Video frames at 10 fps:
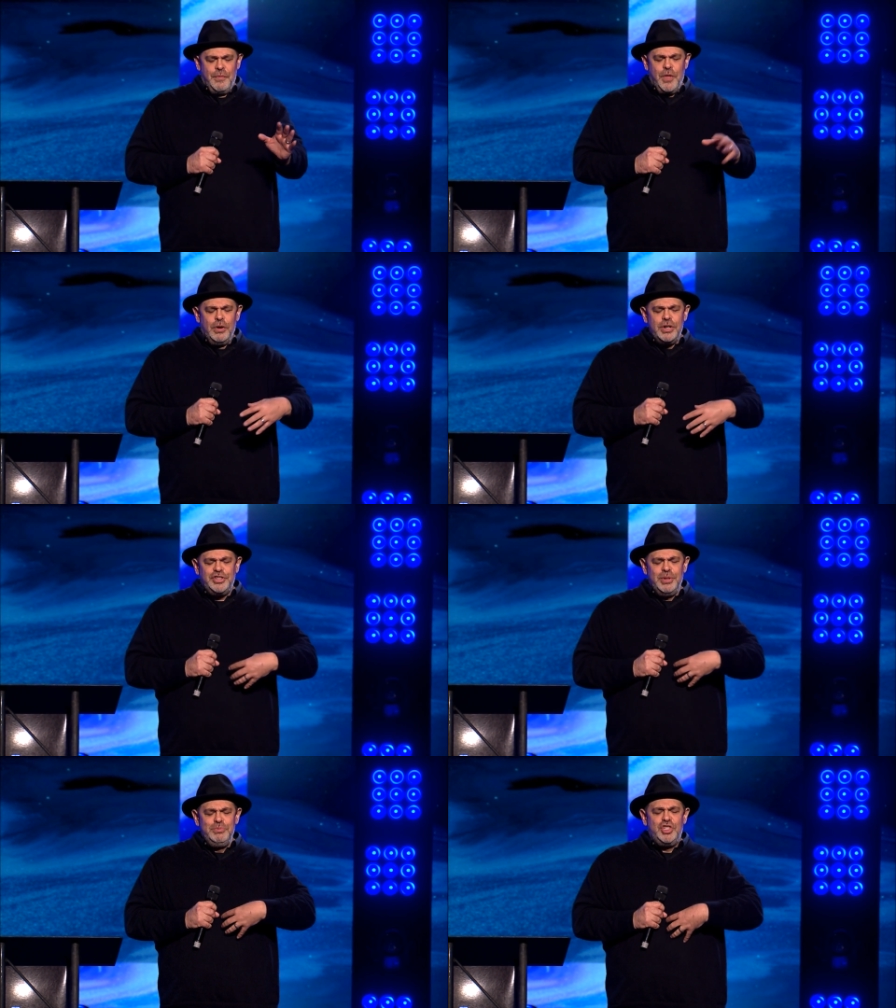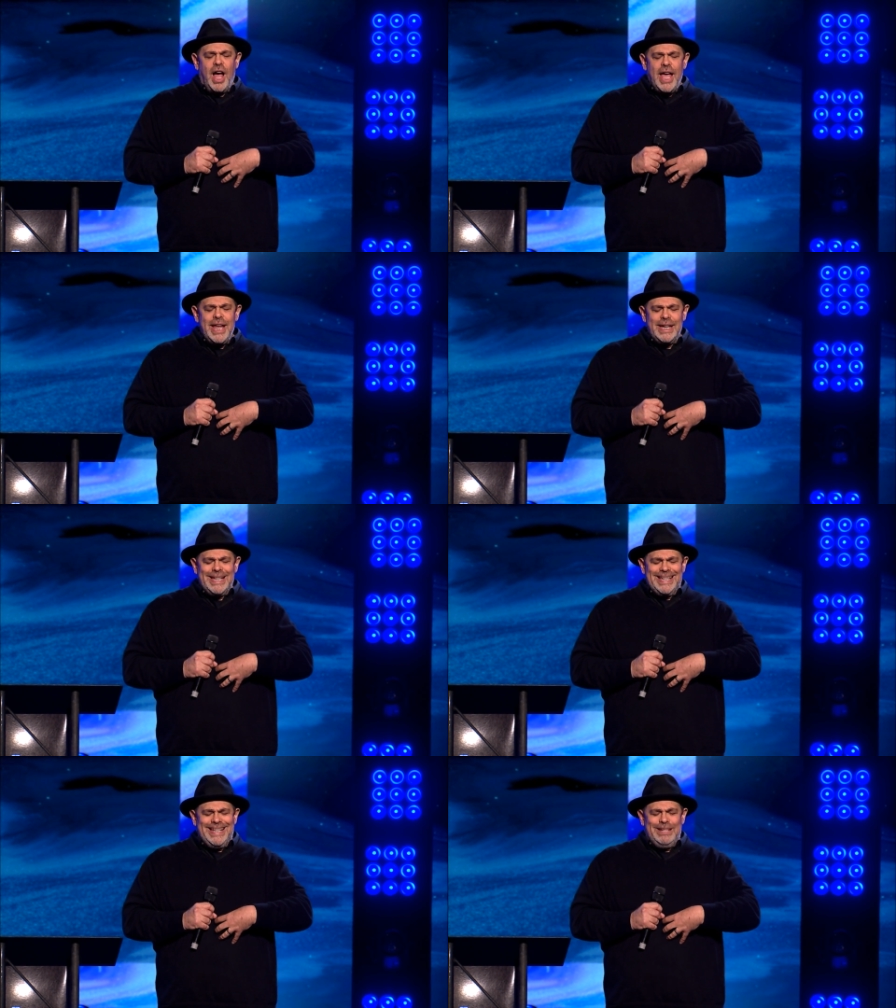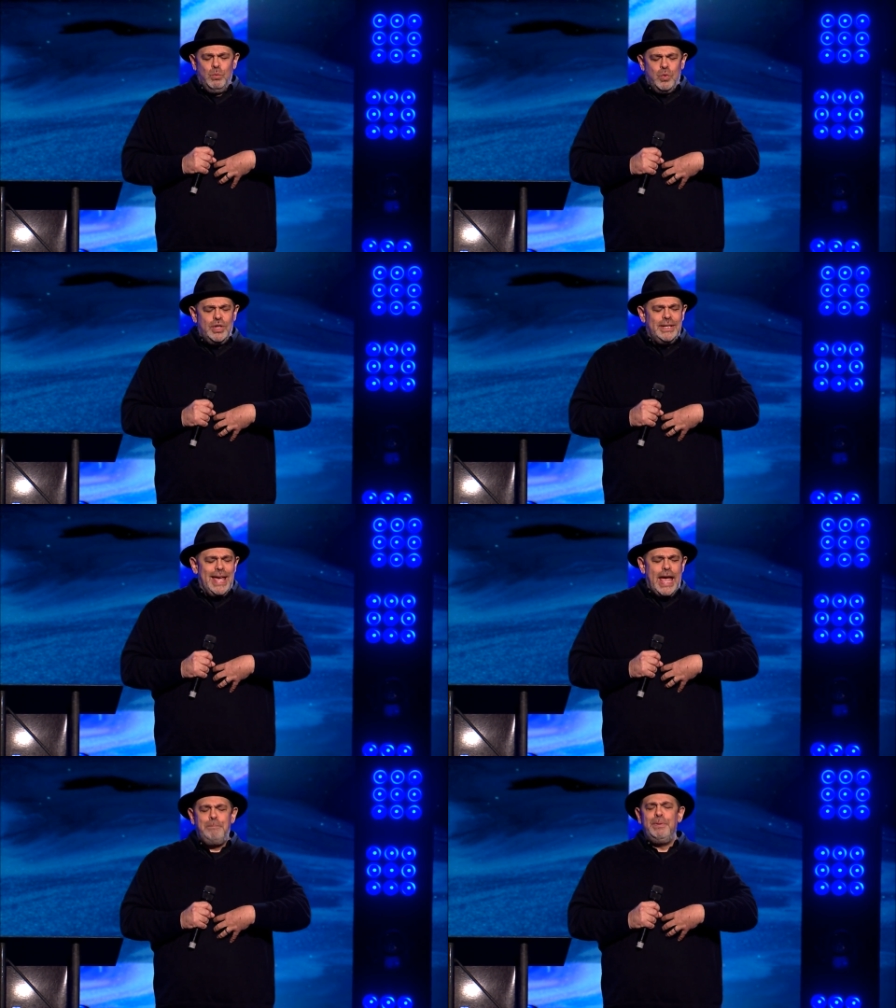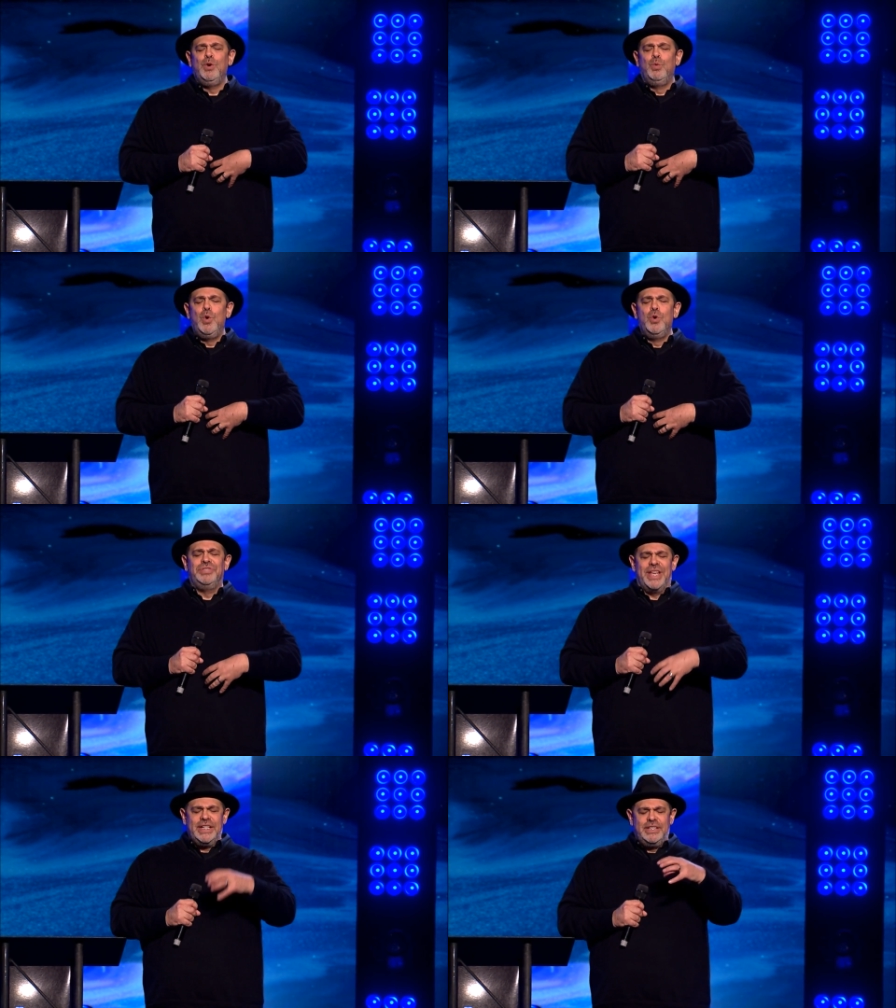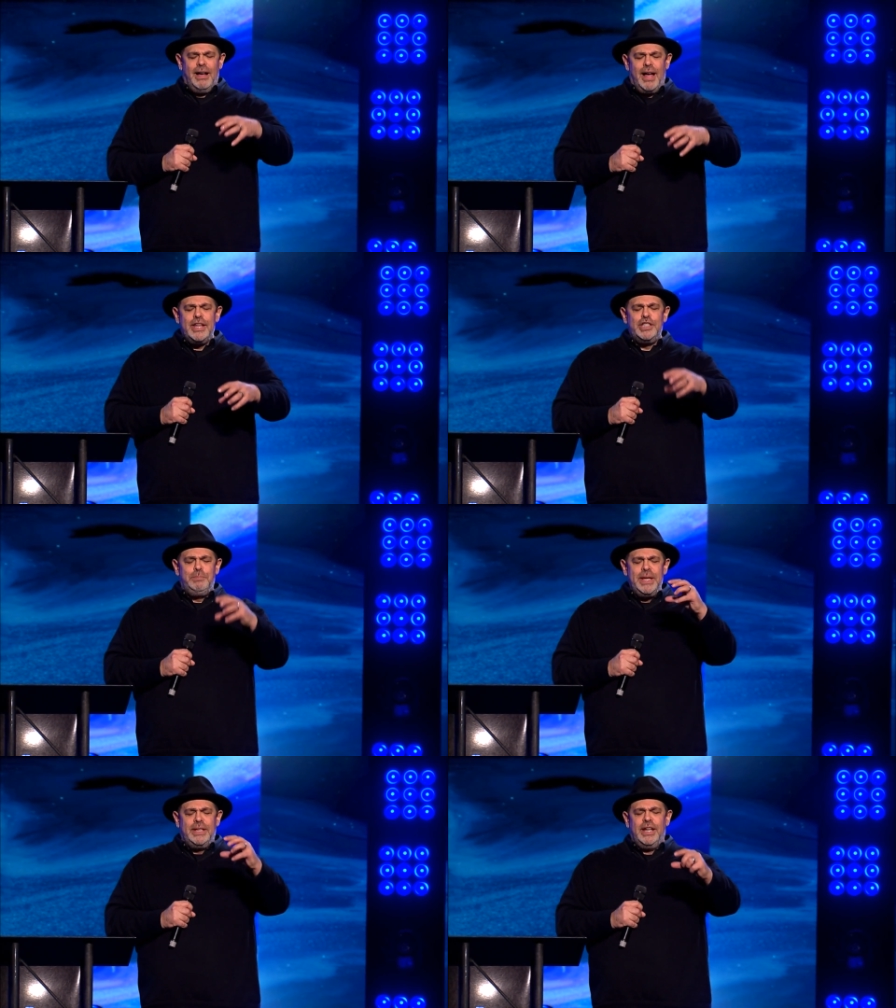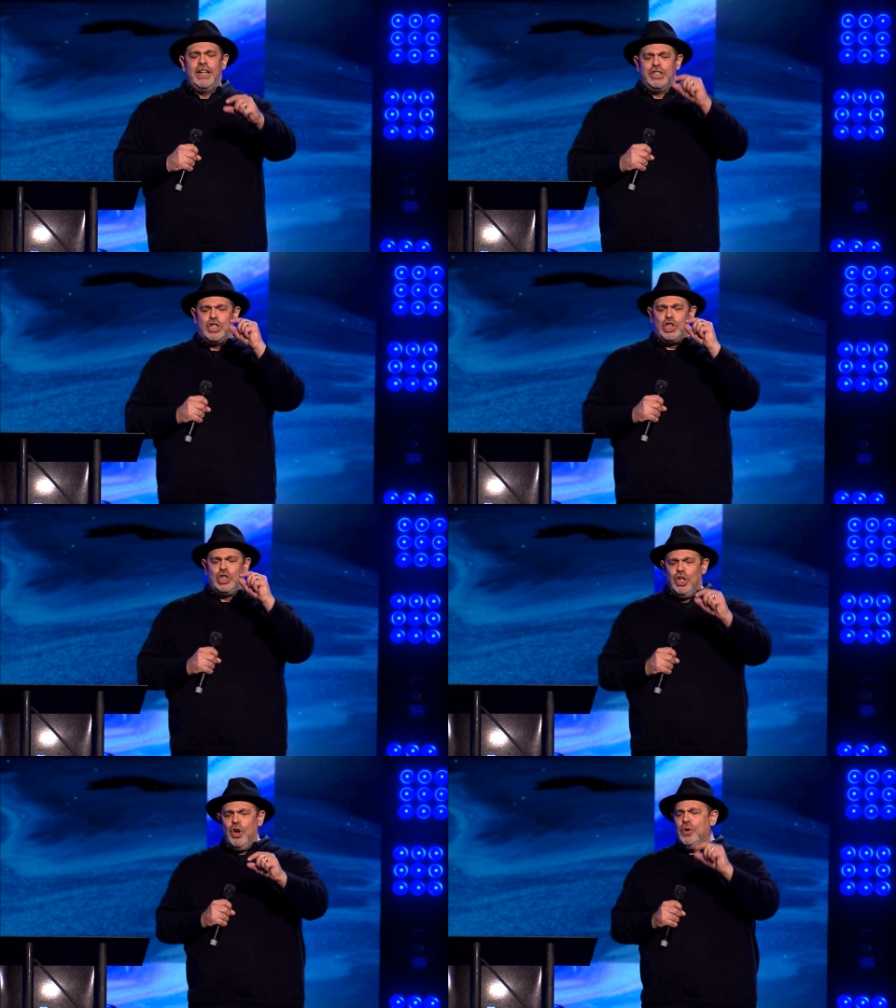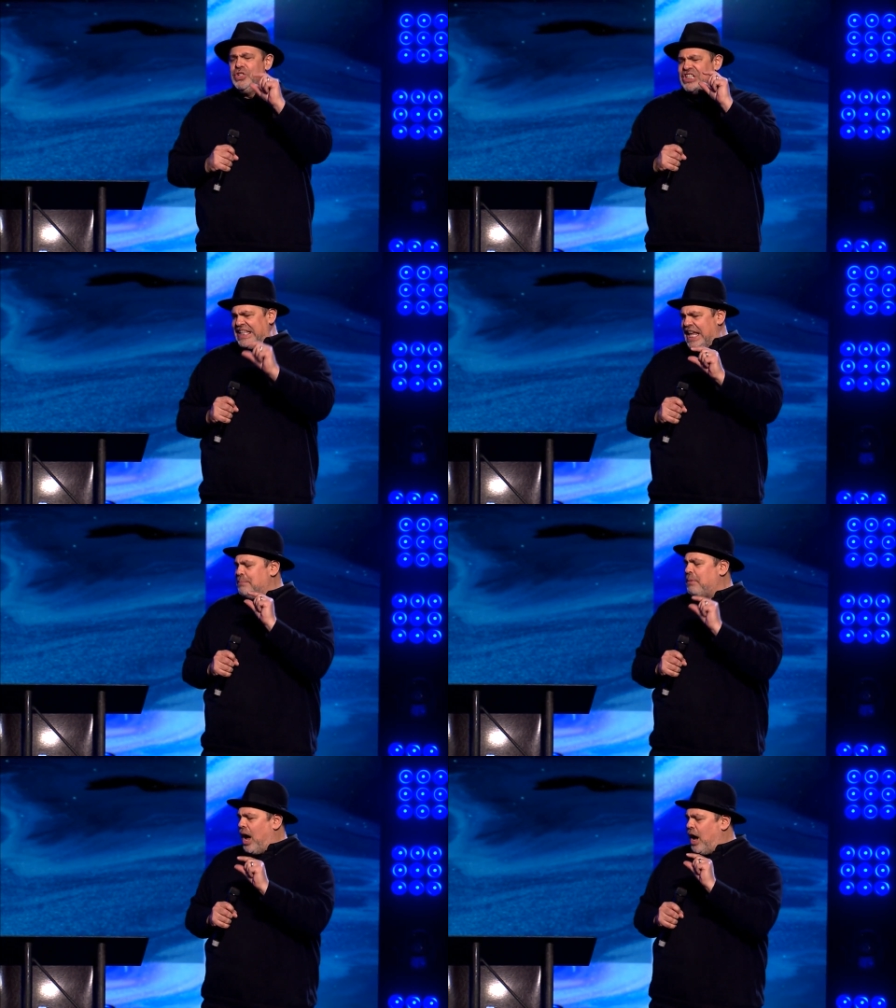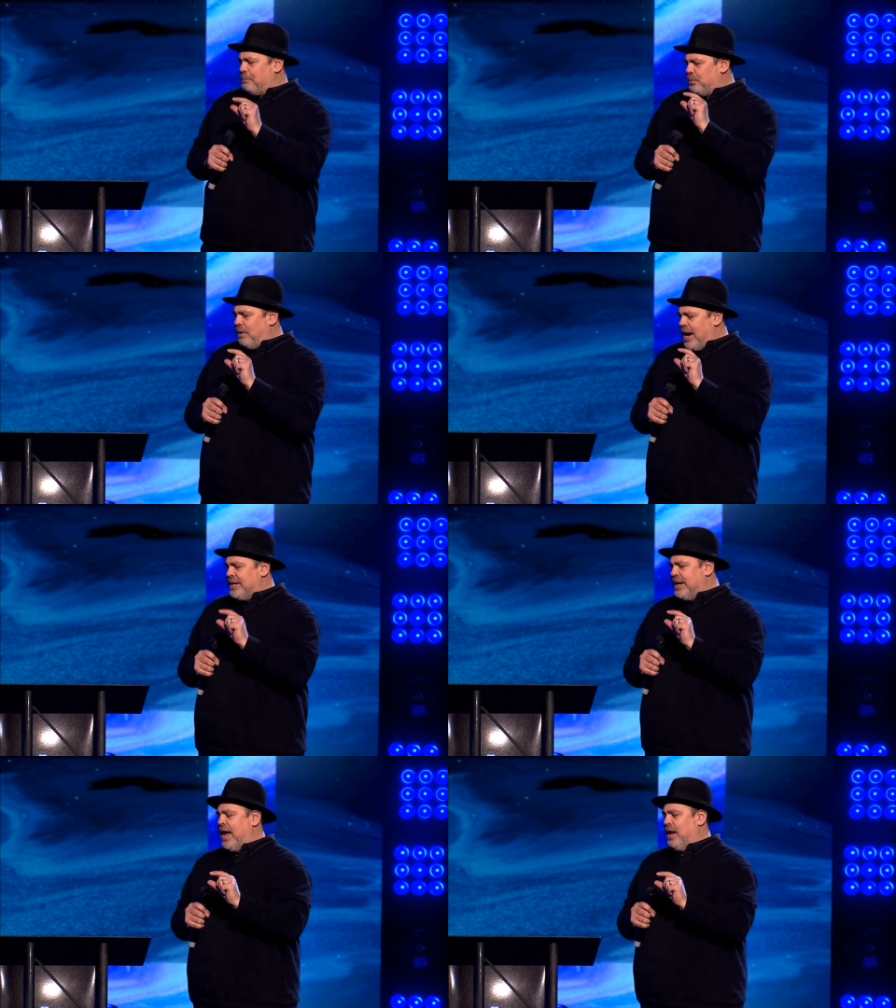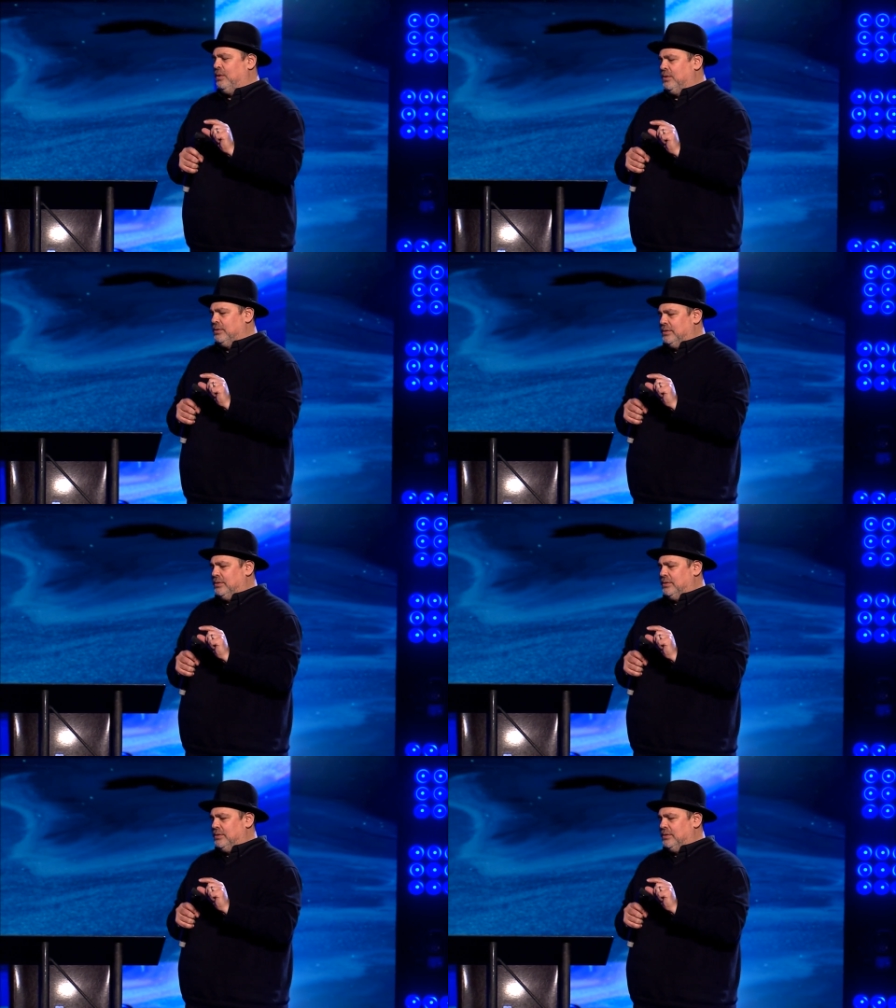There are some giant gaping wounds, and God is beginning to close them up right now.